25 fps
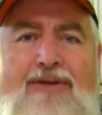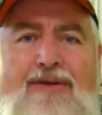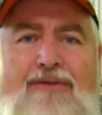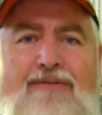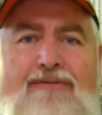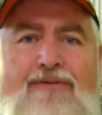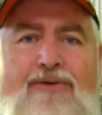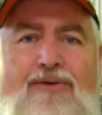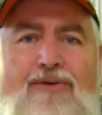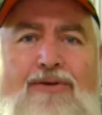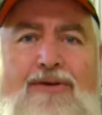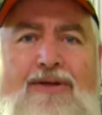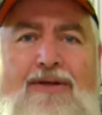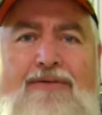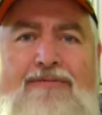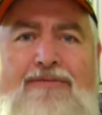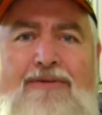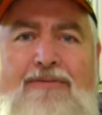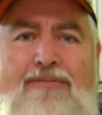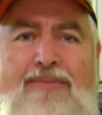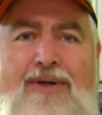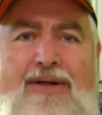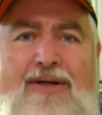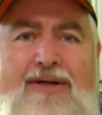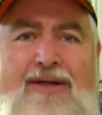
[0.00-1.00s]
with the
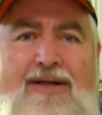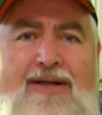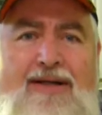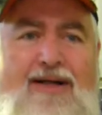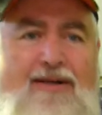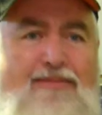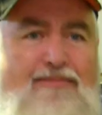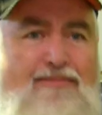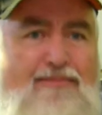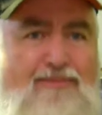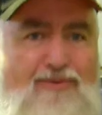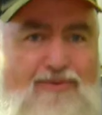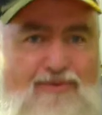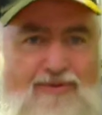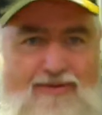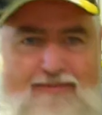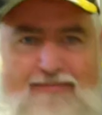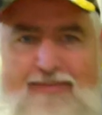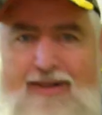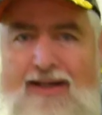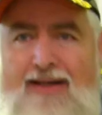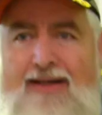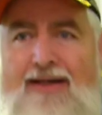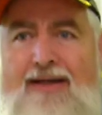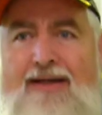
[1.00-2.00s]
forklift and picked it up and brought
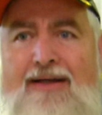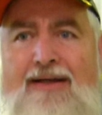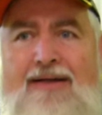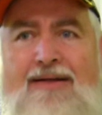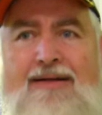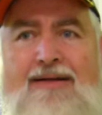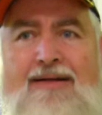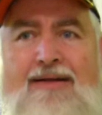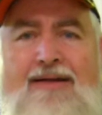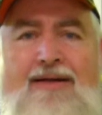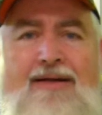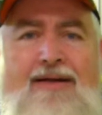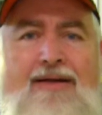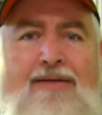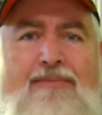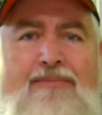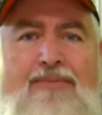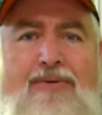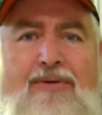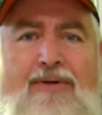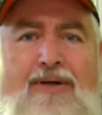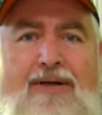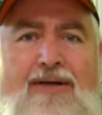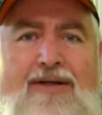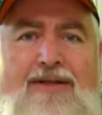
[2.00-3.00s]
it back in and
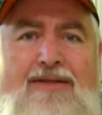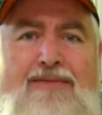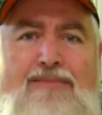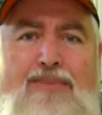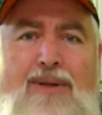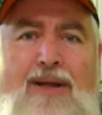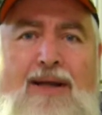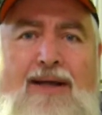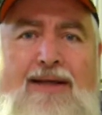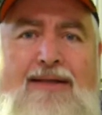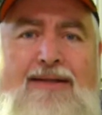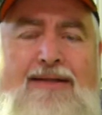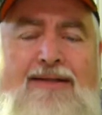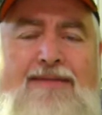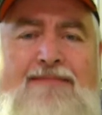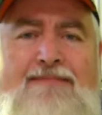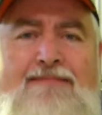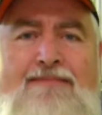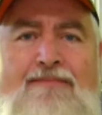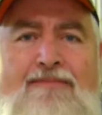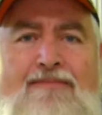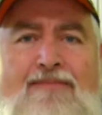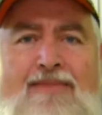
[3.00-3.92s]
put it in its place.